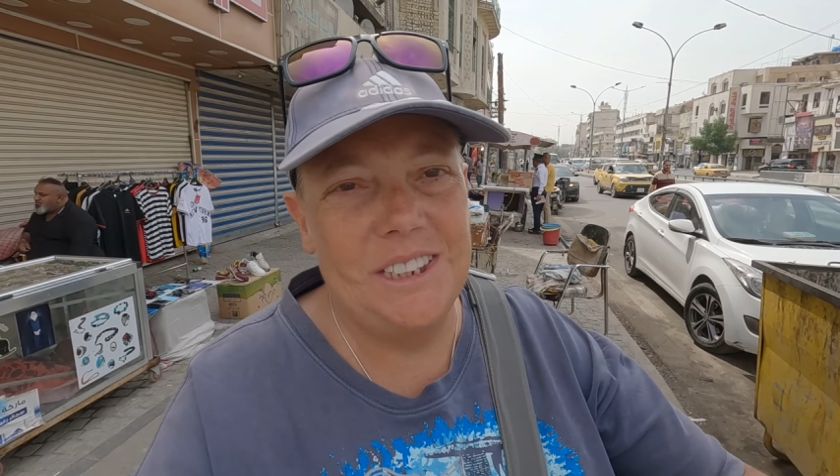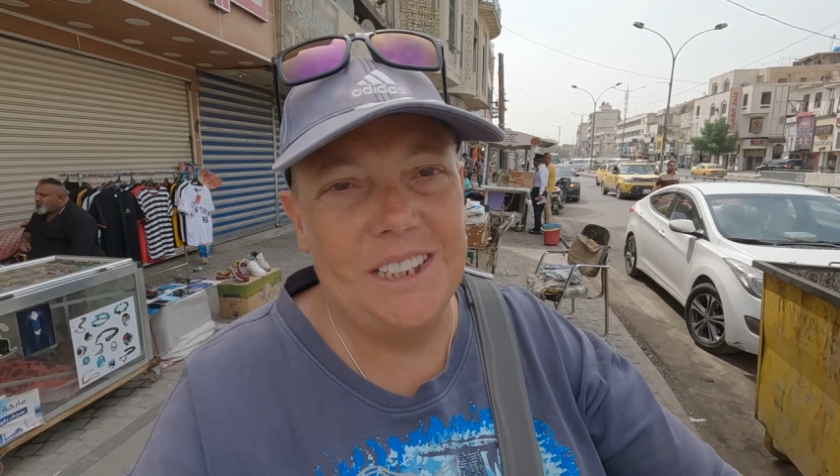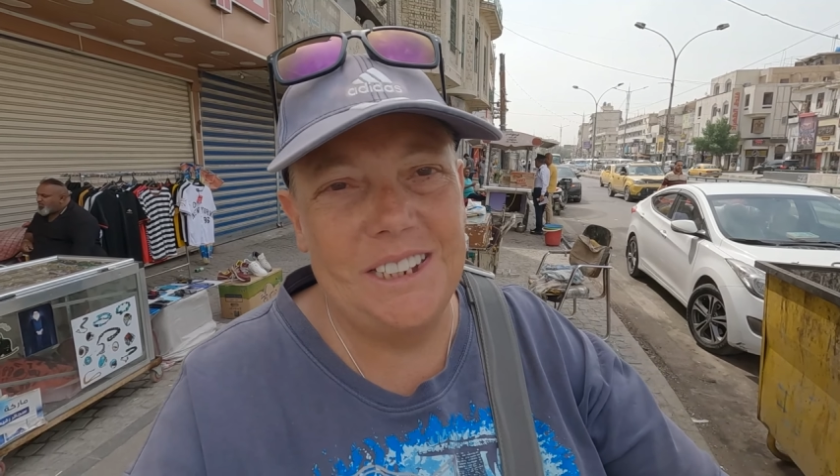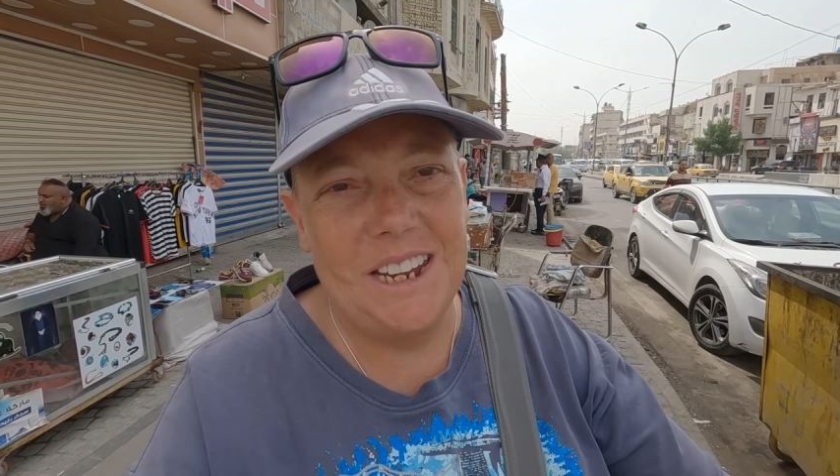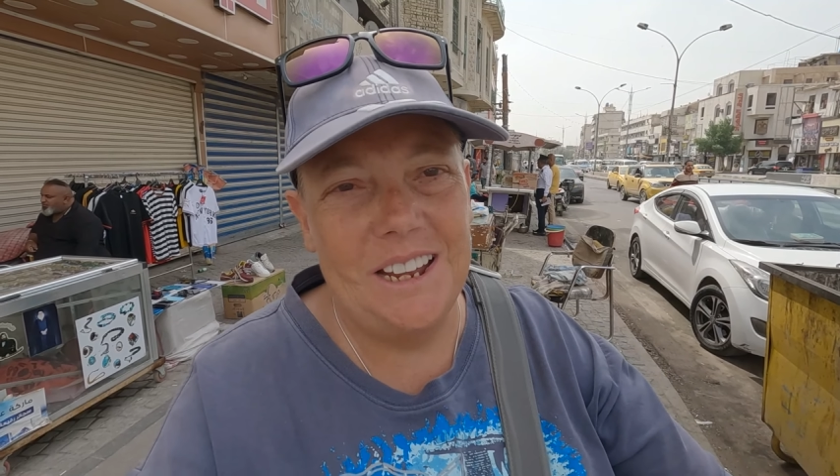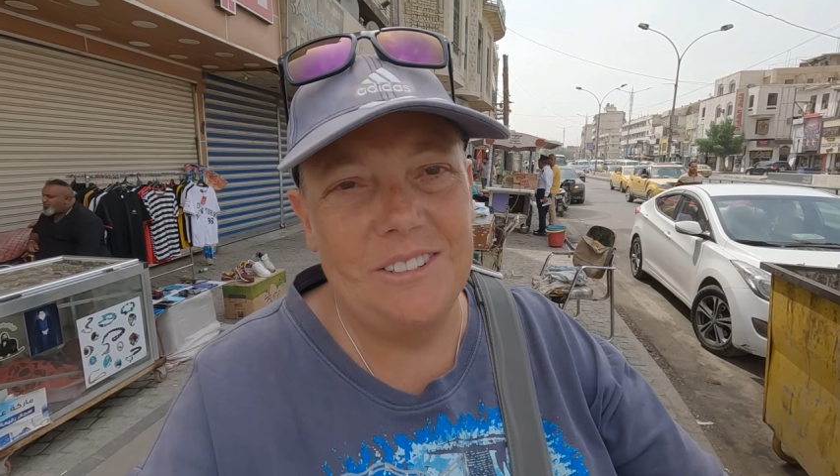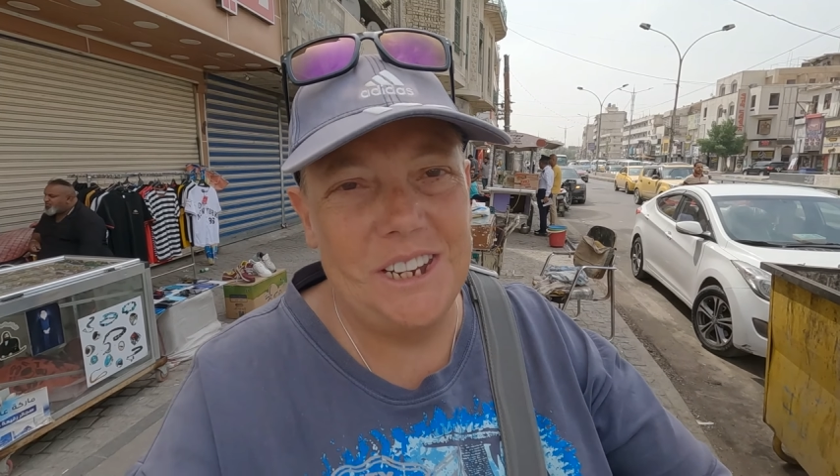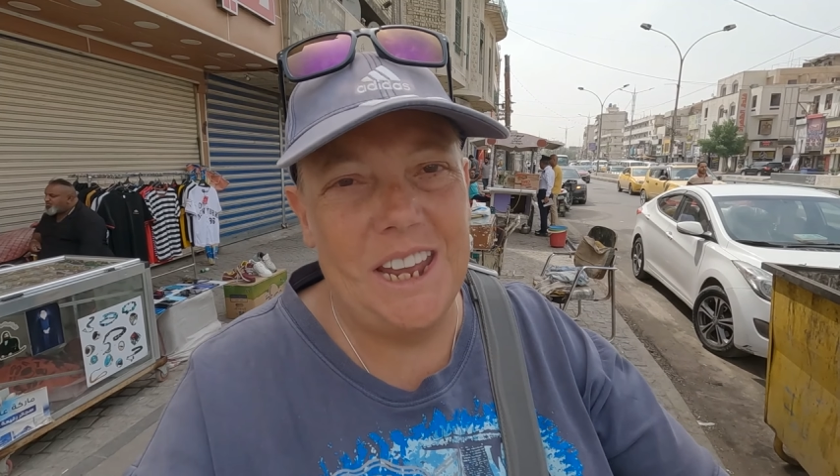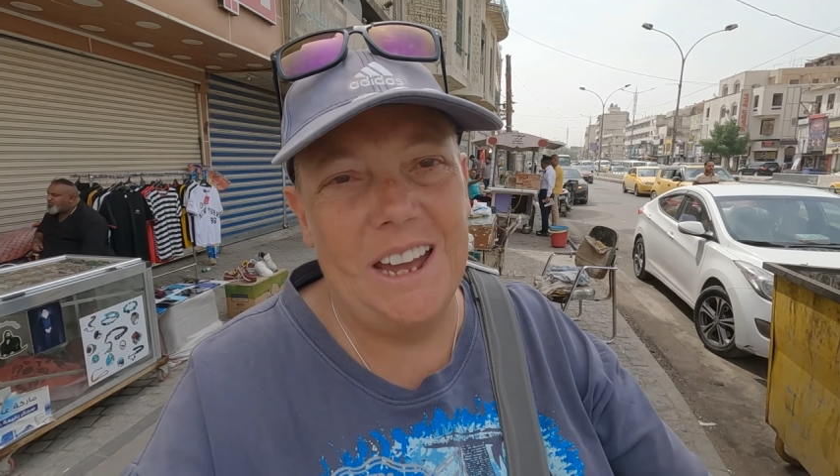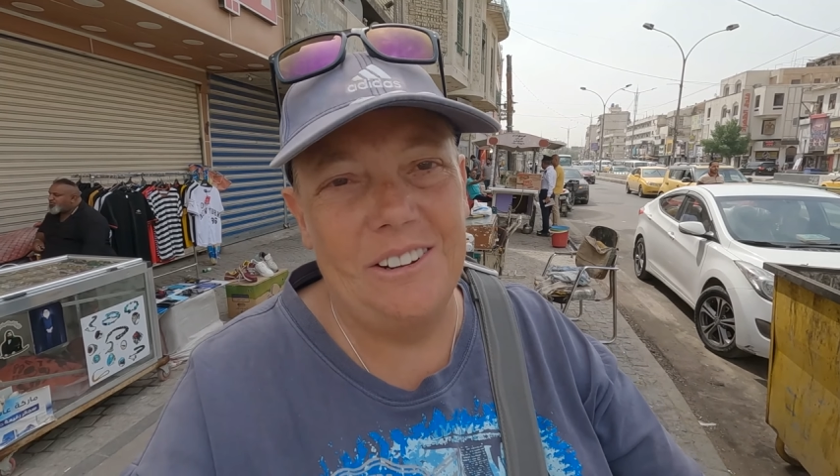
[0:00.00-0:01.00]
to the
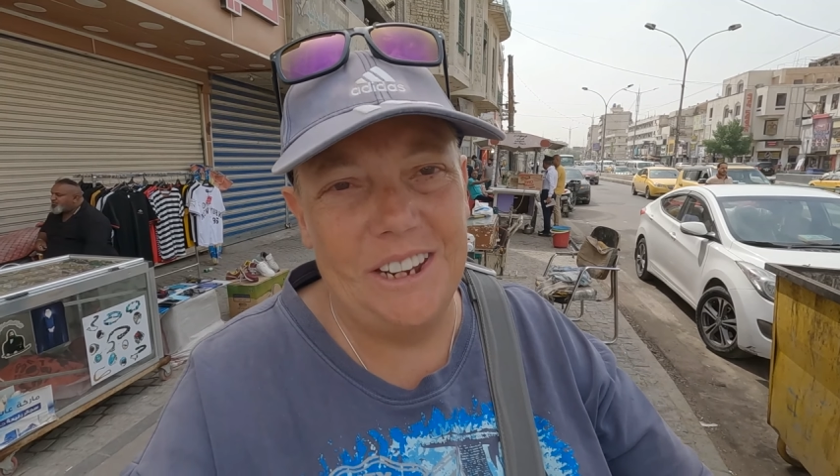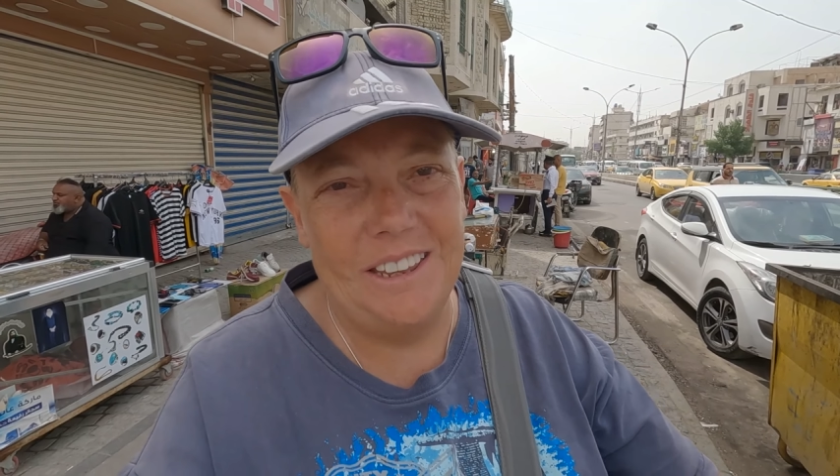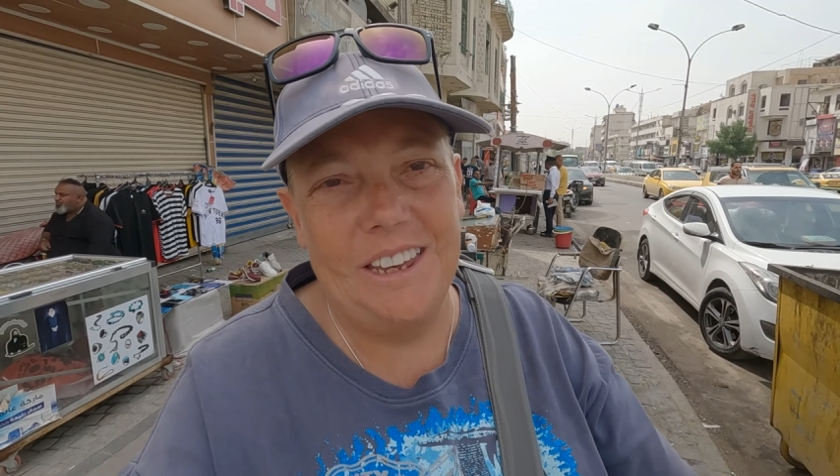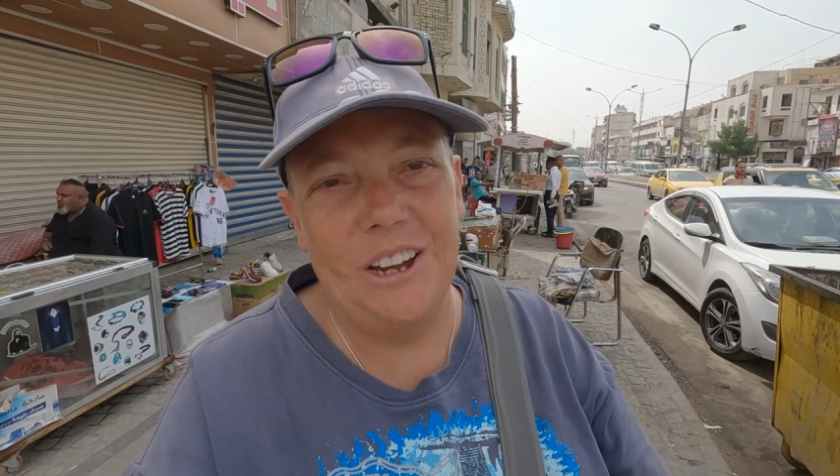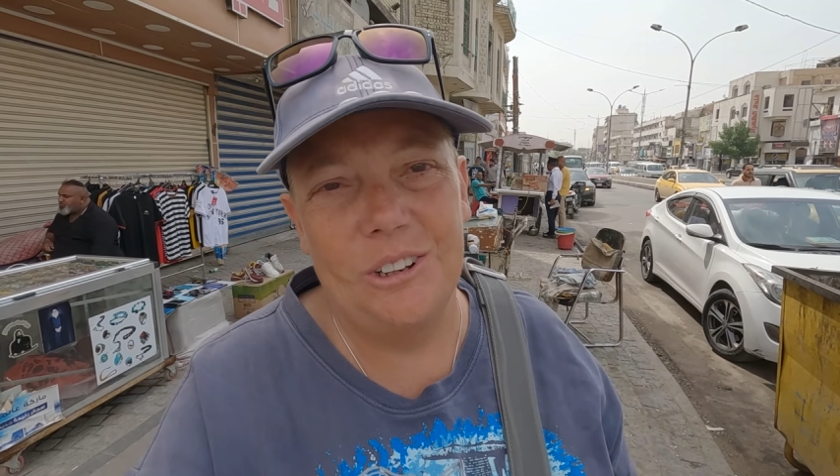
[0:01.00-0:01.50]
downtown near the